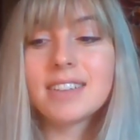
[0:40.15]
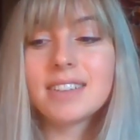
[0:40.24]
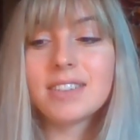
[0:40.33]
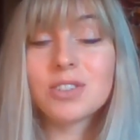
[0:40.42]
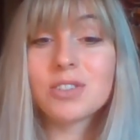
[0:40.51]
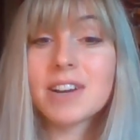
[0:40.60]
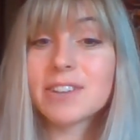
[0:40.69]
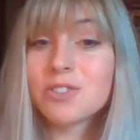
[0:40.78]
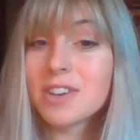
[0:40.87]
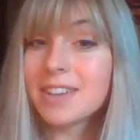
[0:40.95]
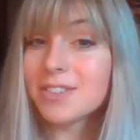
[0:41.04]
There's a lot of
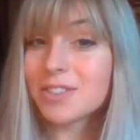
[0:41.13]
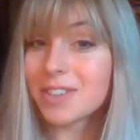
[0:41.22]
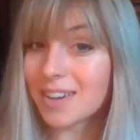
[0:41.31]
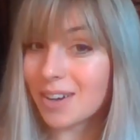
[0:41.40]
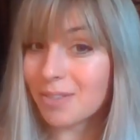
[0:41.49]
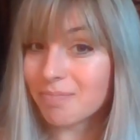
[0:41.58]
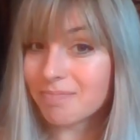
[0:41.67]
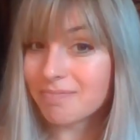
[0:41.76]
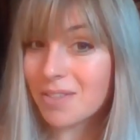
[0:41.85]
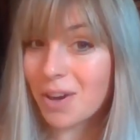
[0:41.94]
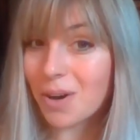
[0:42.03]
change to come,
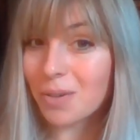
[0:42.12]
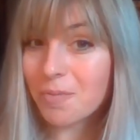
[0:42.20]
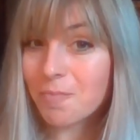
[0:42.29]
though.